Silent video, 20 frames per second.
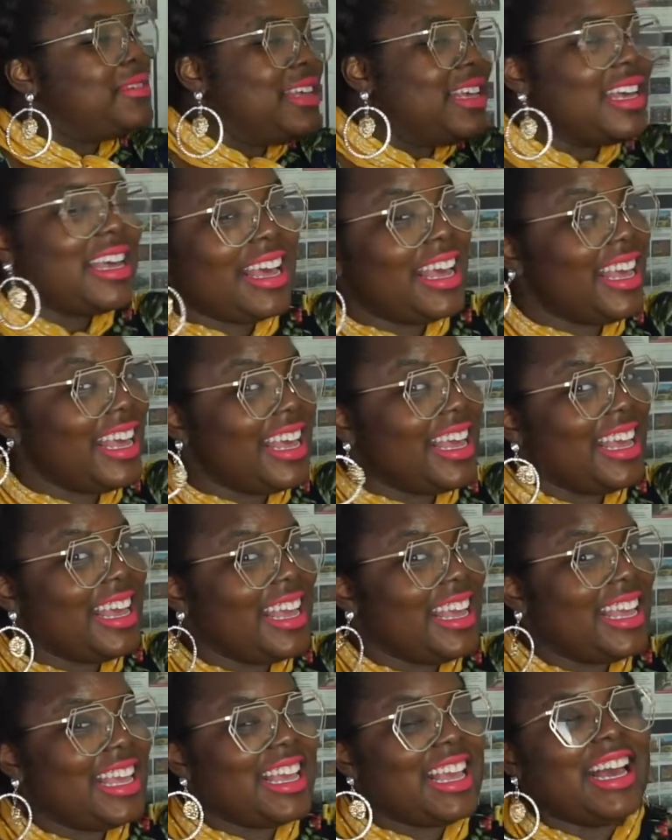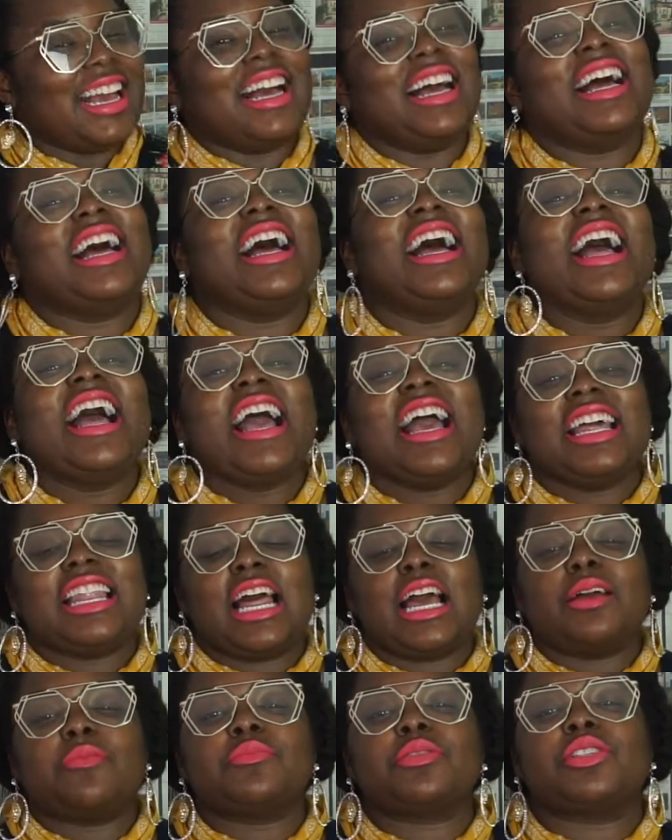hey. and
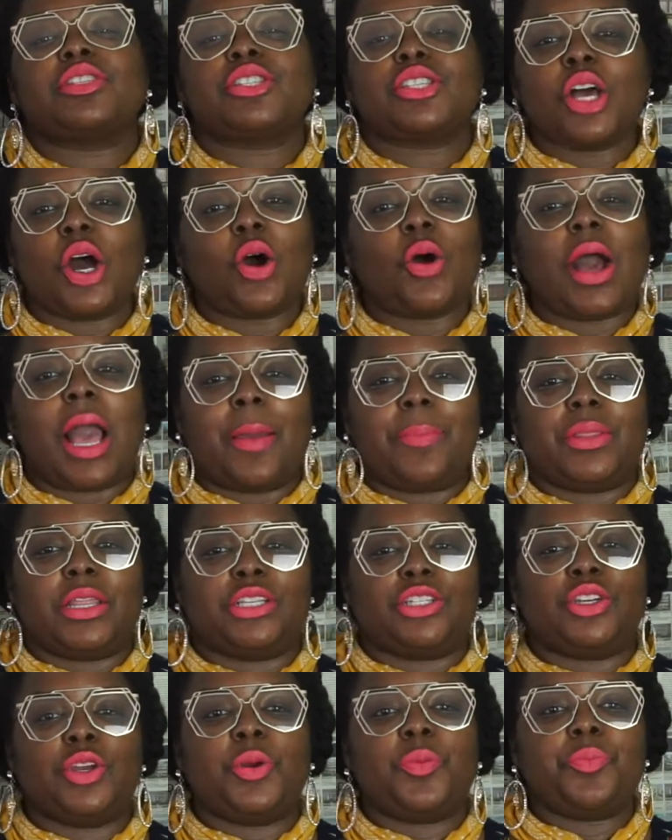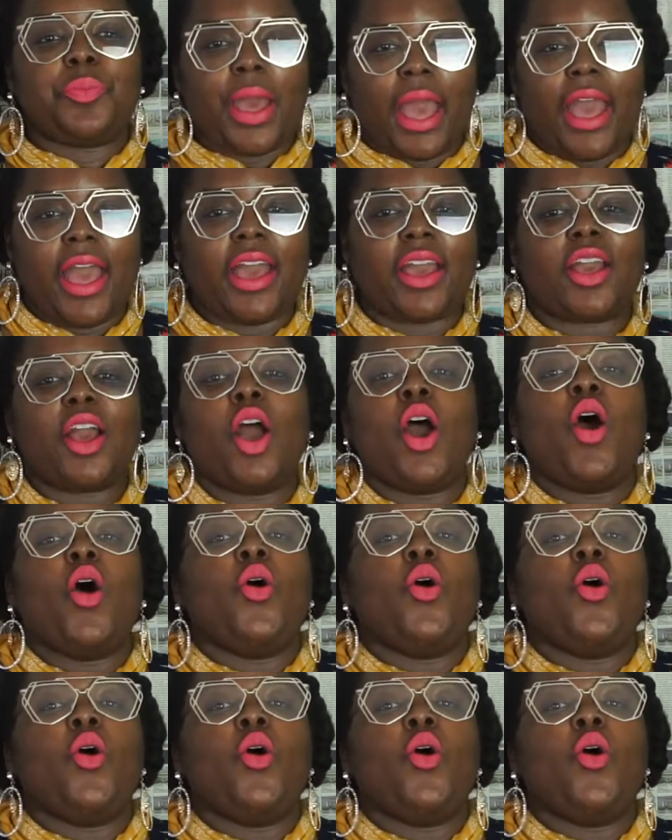I'm so happy that you're back